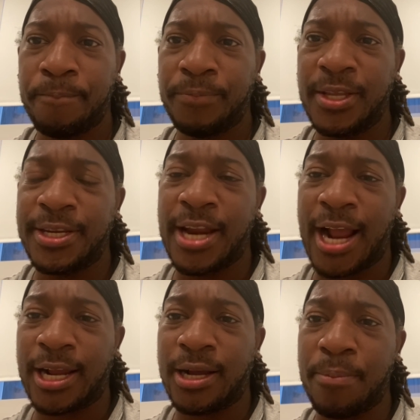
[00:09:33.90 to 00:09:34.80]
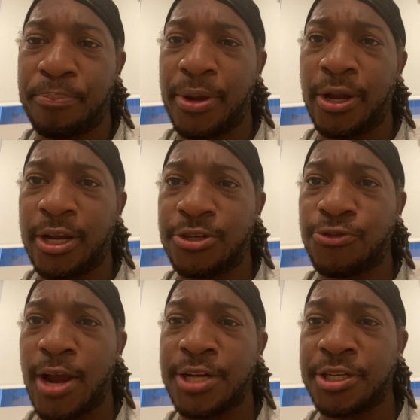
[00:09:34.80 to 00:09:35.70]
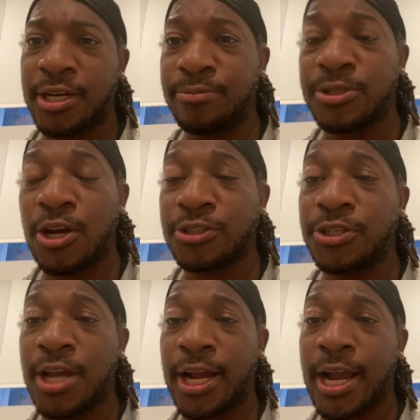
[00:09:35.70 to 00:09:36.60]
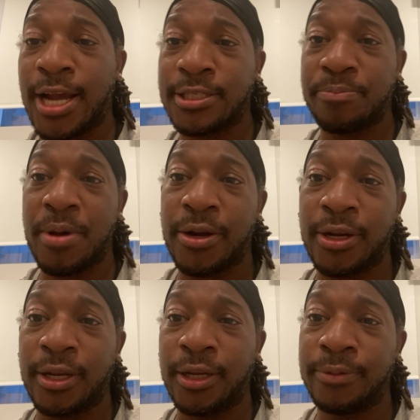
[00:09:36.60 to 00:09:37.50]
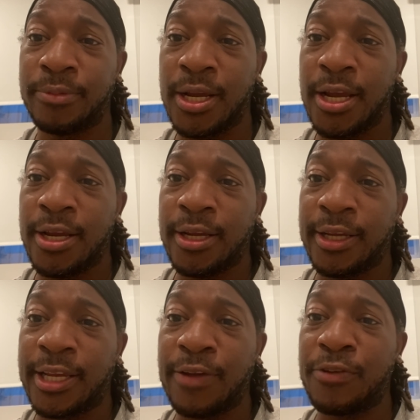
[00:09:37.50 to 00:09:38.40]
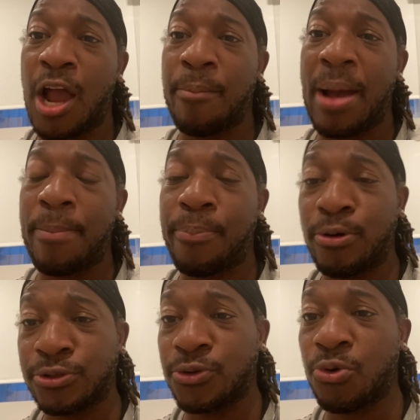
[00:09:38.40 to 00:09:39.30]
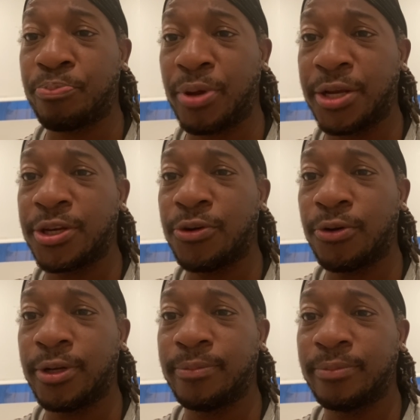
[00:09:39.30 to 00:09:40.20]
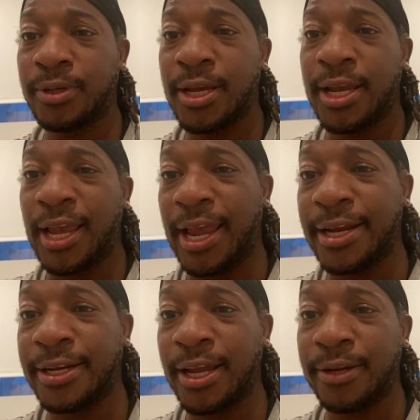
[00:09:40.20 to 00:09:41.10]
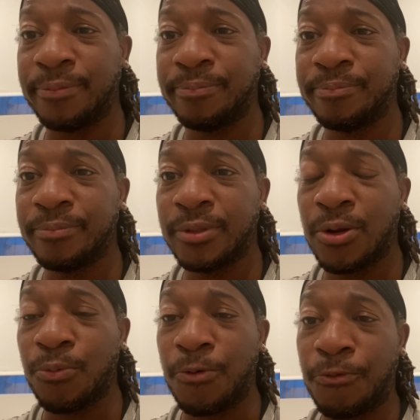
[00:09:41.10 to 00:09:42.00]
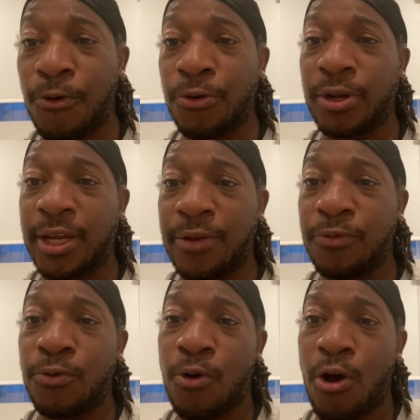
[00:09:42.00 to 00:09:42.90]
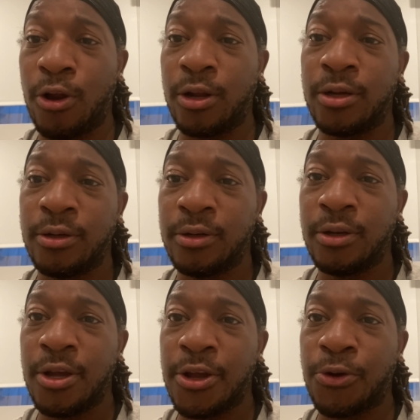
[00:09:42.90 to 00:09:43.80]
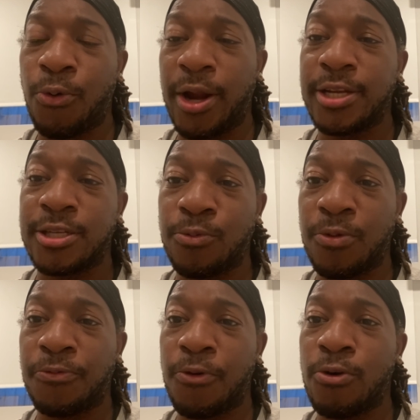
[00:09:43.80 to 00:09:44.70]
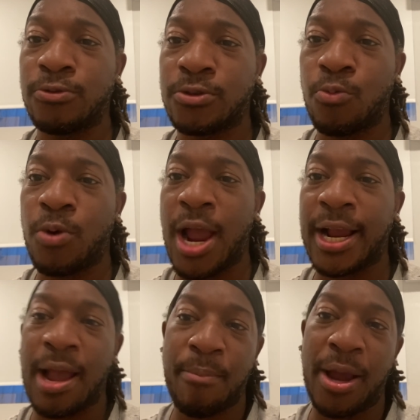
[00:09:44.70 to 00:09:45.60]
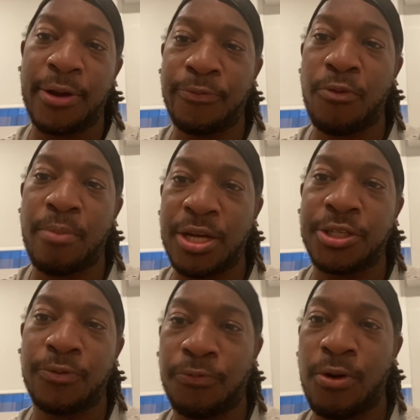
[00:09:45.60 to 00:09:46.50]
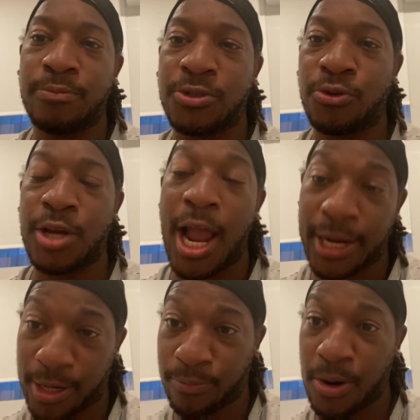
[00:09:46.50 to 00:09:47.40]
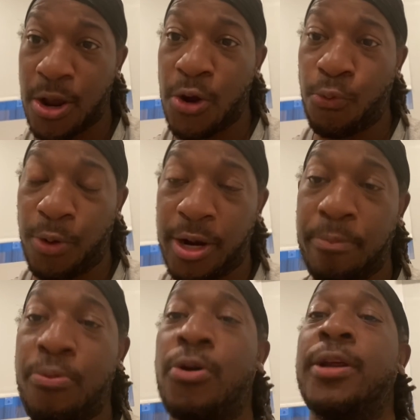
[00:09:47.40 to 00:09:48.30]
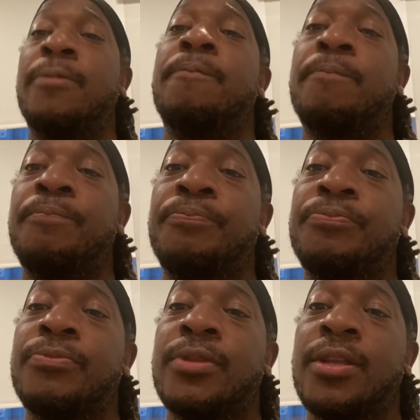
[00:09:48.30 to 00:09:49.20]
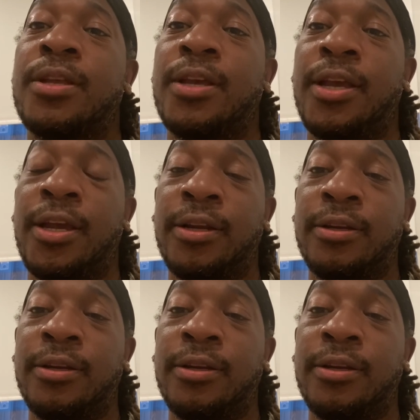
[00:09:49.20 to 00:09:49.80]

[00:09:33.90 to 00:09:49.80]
And then I can compare, contrast, and come talk to y'all guys about it and give y'all my personal opinion on it. And then give you all the credits and referrals of where I got my information from, so y'all can read up on it. And